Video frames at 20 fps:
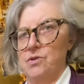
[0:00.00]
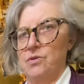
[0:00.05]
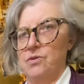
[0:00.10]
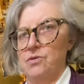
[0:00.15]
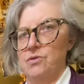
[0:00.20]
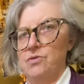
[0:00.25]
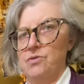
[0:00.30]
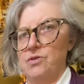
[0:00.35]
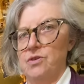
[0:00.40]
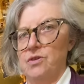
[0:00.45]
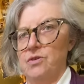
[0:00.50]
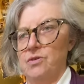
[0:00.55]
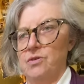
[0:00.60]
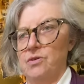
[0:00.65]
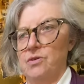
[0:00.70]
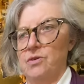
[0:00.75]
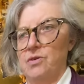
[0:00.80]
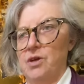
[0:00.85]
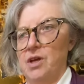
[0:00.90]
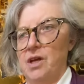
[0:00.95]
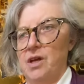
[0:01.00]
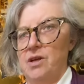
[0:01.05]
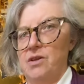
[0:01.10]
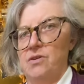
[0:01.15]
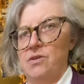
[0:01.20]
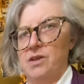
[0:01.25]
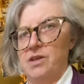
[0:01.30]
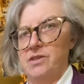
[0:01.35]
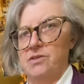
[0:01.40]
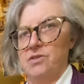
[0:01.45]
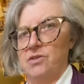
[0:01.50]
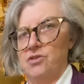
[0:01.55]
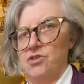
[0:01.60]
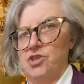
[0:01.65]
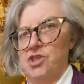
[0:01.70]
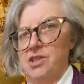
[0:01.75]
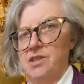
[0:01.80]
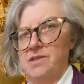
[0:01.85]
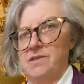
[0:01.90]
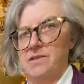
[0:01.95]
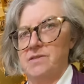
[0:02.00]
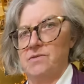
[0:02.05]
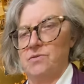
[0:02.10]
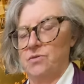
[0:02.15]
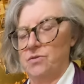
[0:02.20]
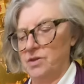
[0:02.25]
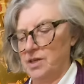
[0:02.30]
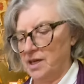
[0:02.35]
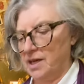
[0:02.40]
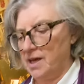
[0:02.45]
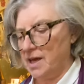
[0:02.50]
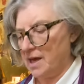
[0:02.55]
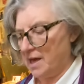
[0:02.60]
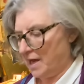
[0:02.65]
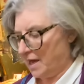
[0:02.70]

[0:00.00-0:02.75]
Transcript: onto your little sheet, okay?